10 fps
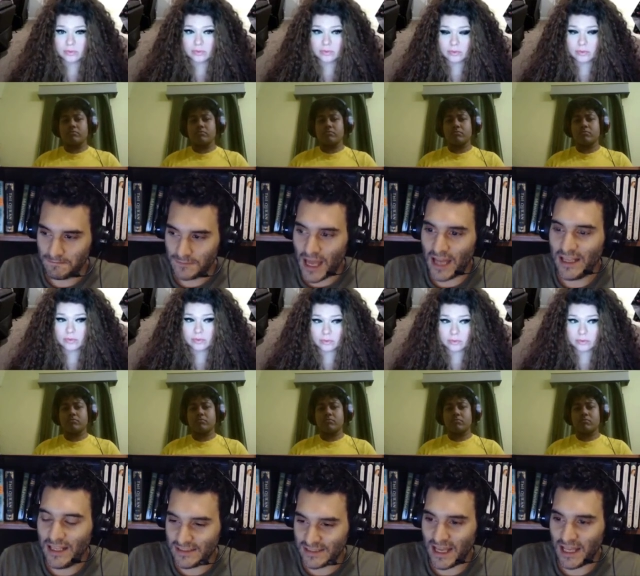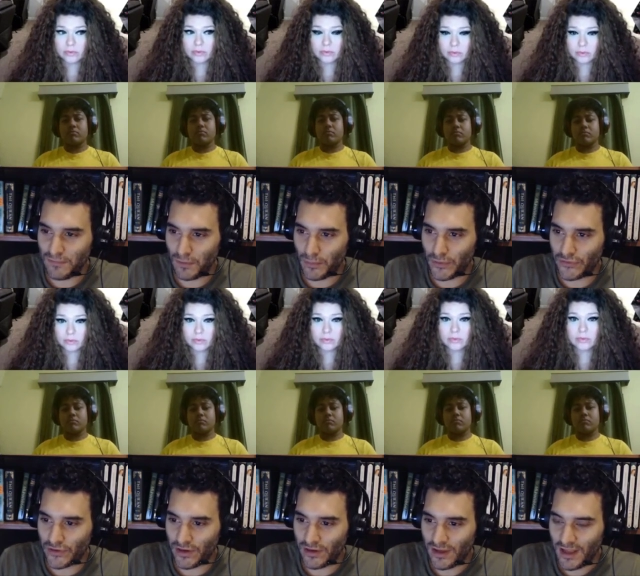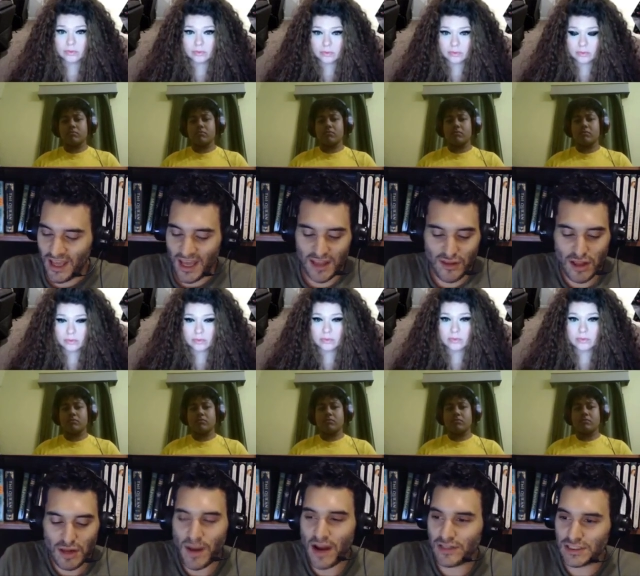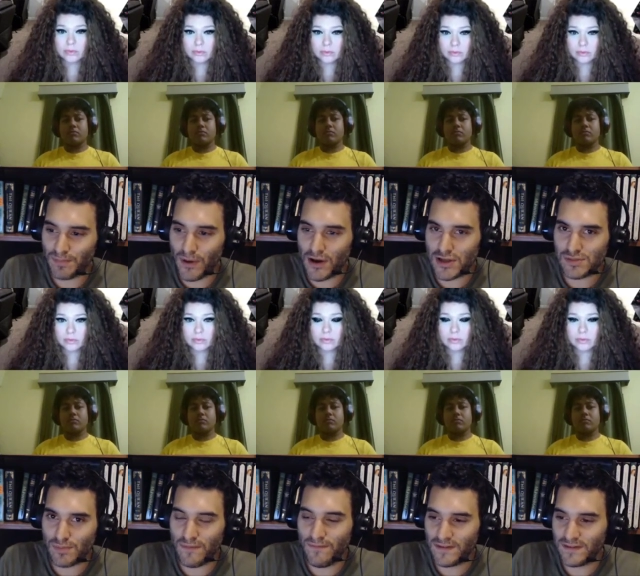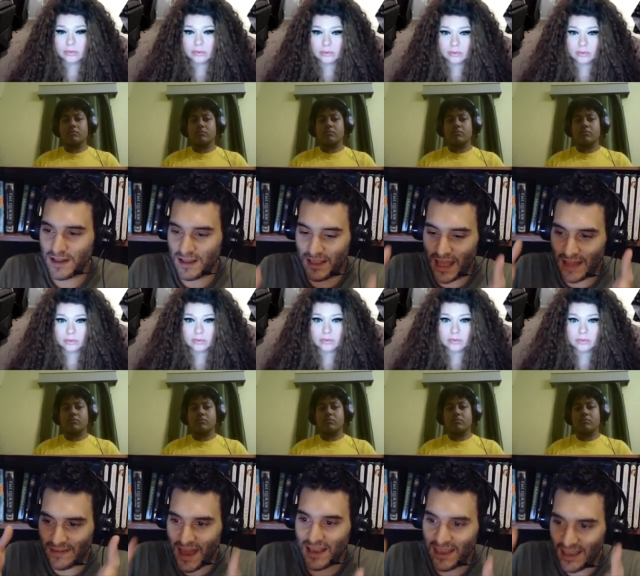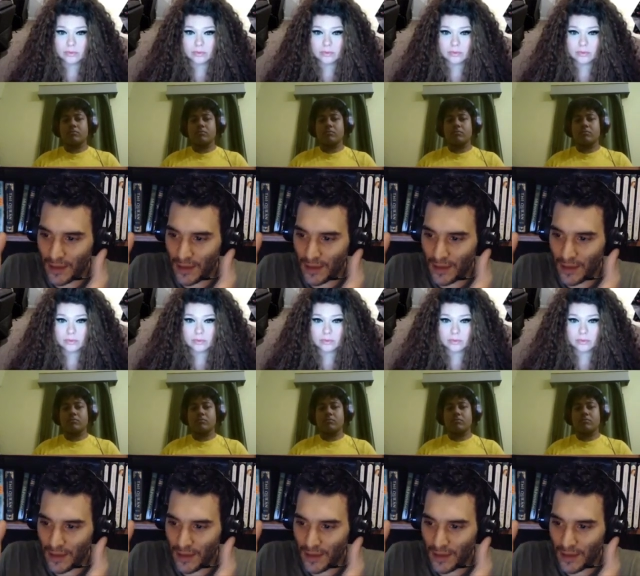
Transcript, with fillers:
Speaker 1: and he's the hateful person. Another man responds by physically attacking a